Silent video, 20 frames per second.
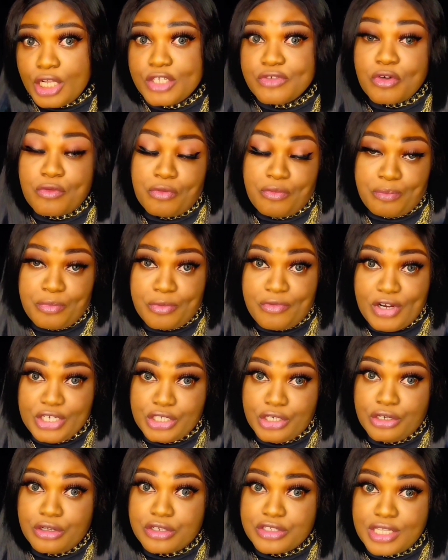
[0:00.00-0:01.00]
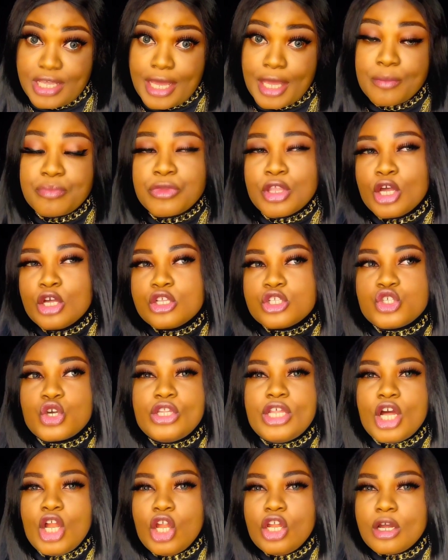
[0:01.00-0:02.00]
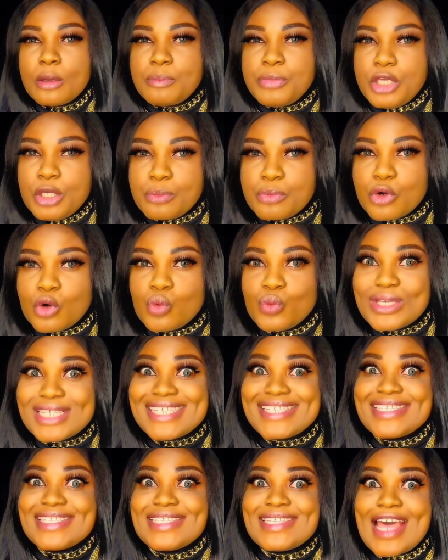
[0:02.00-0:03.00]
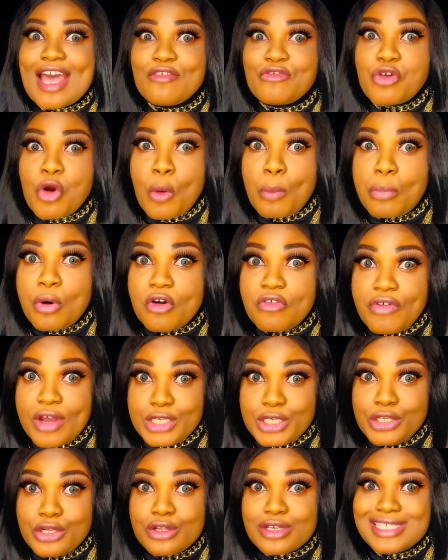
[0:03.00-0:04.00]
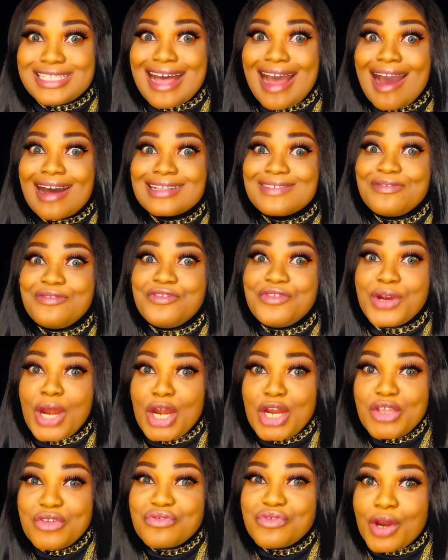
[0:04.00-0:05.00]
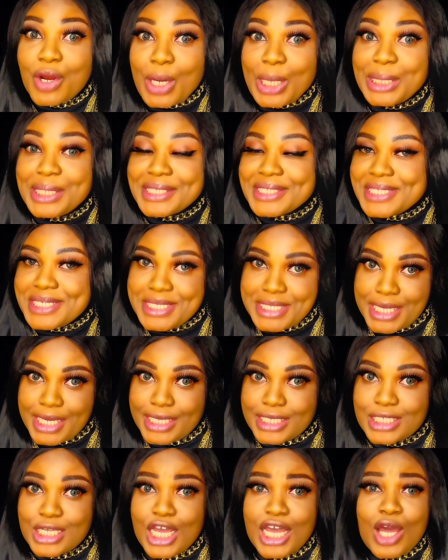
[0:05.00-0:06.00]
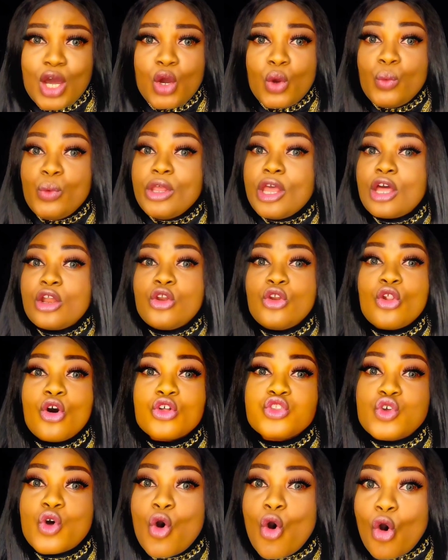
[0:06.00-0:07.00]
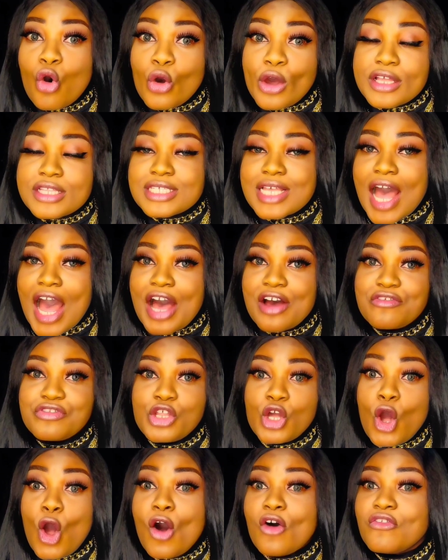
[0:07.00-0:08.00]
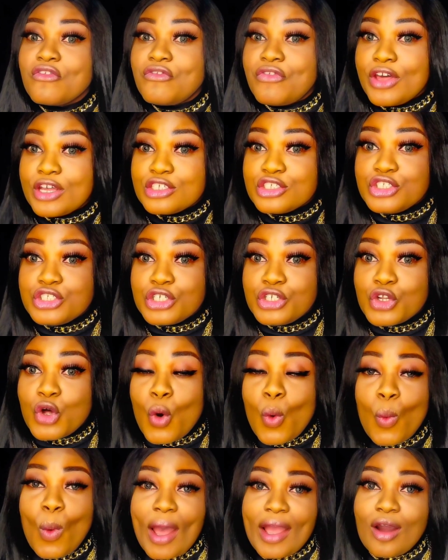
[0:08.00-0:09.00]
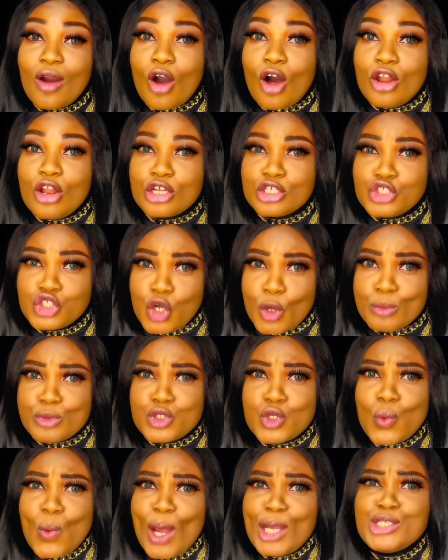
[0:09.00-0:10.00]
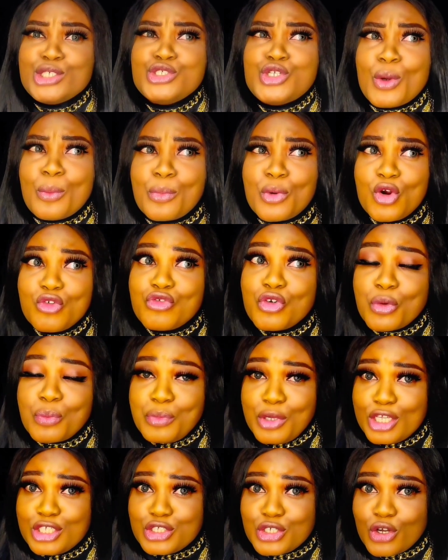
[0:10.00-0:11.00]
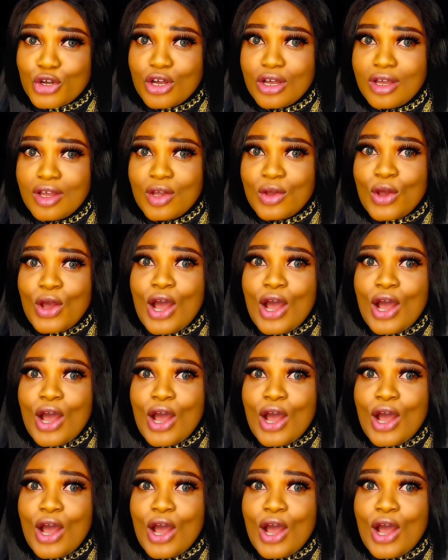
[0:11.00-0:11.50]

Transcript: a place for professionals, yeah. So there are a lot of people with several professionals that are very distinct. We are not all going to have the conventional white collar job. So why should your profile picture